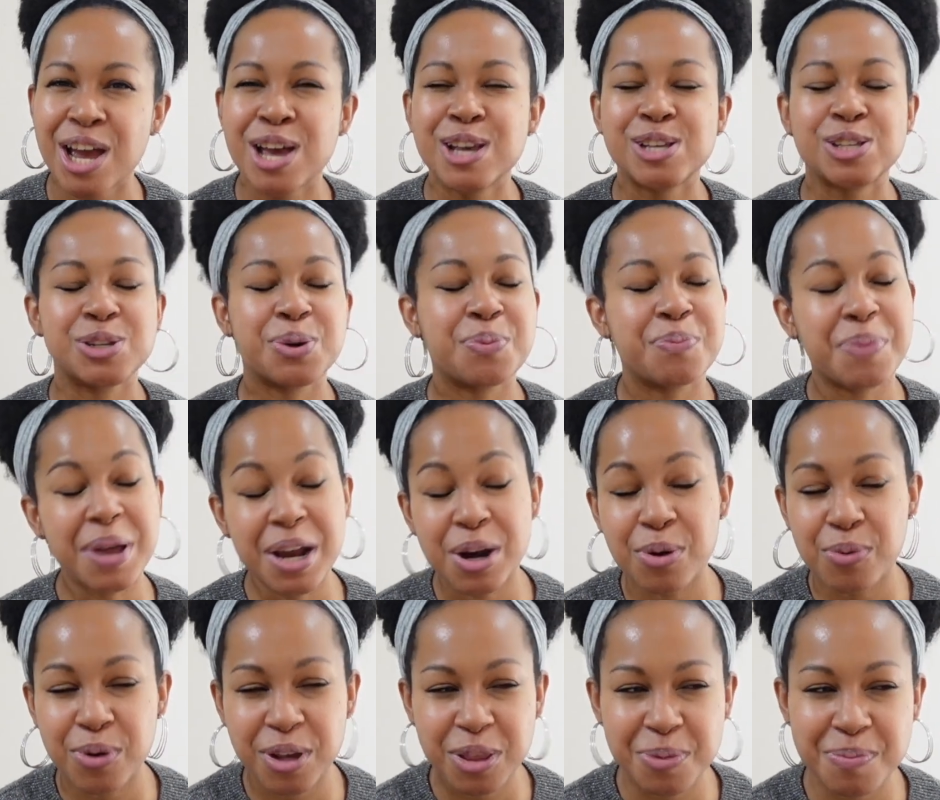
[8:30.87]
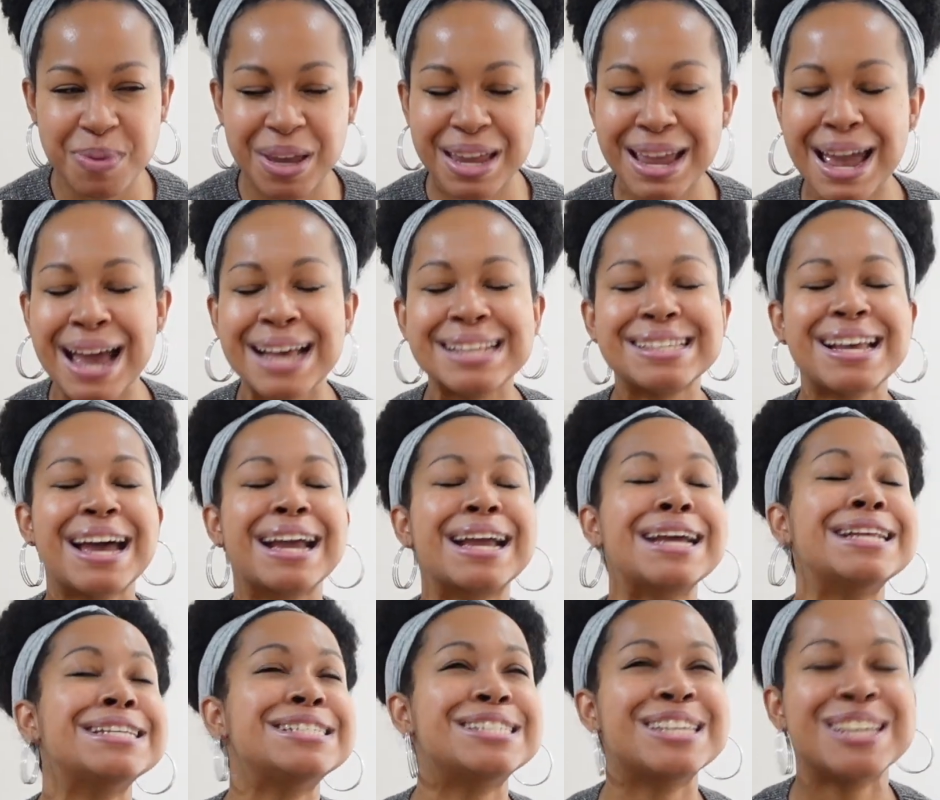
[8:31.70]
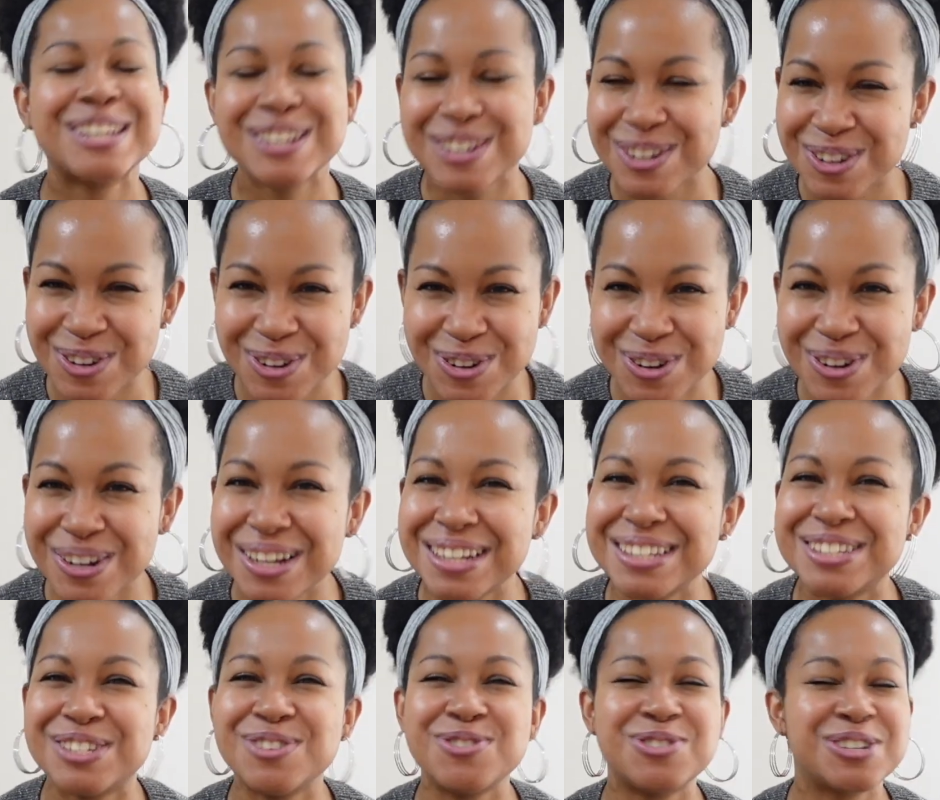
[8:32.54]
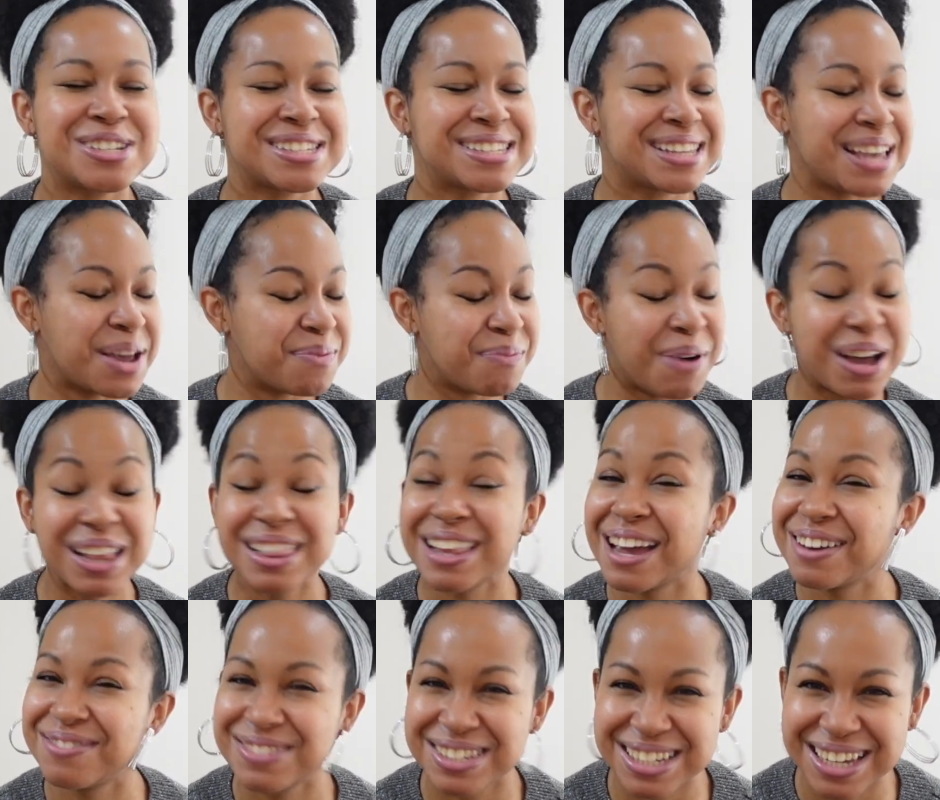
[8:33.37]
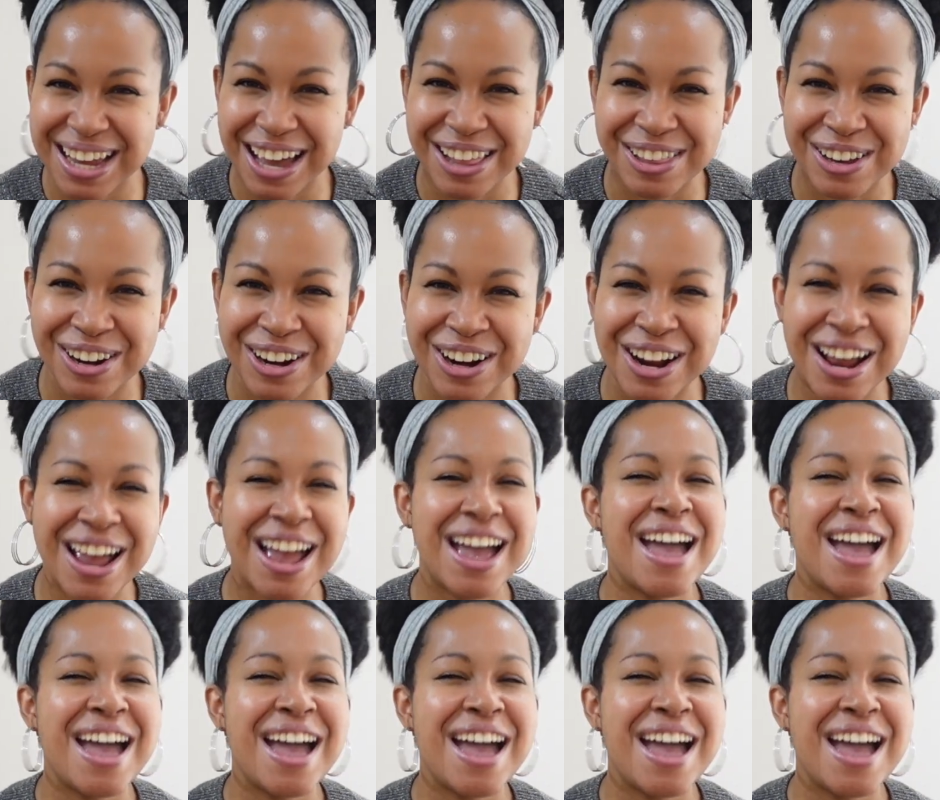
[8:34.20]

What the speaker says: so bear with me as I continue to just get my life together.